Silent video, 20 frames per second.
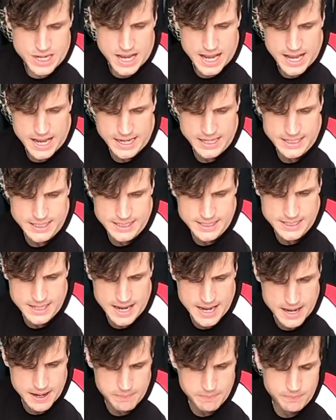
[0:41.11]
And
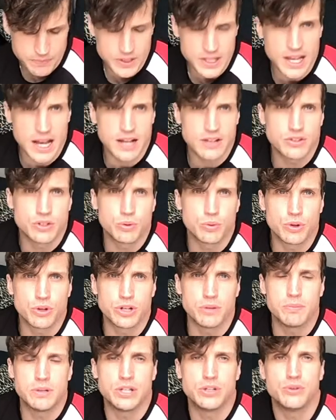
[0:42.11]
yeah, so we're going
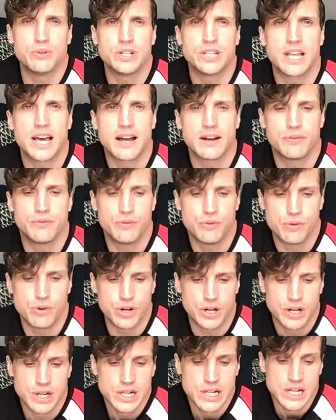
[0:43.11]
to be doing that
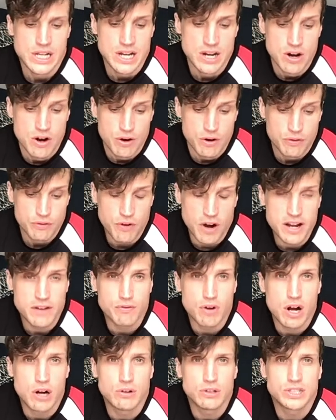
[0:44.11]
for 5
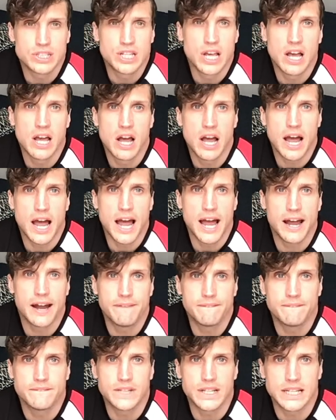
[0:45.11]
rounds
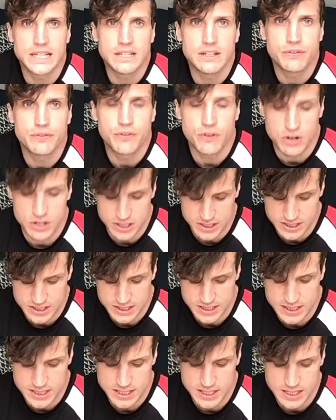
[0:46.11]
in the
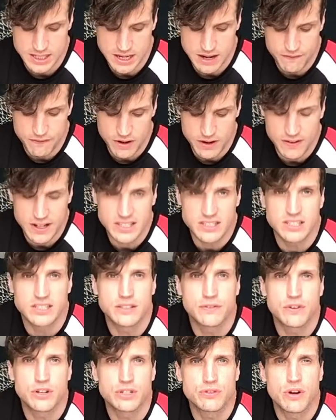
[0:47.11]
first, 5 exercises in
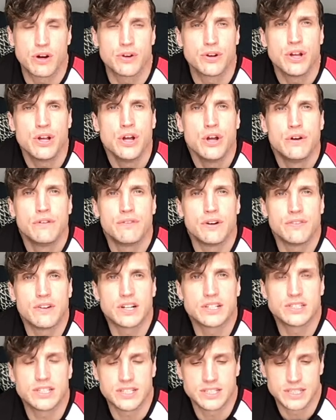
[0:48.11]
the first round, 5
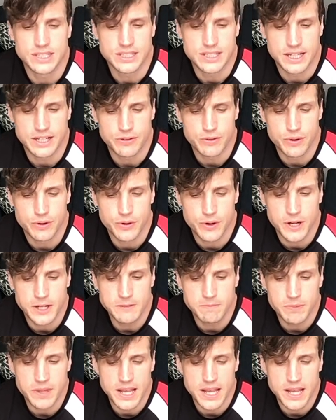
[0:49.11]
exercises in the second round, right?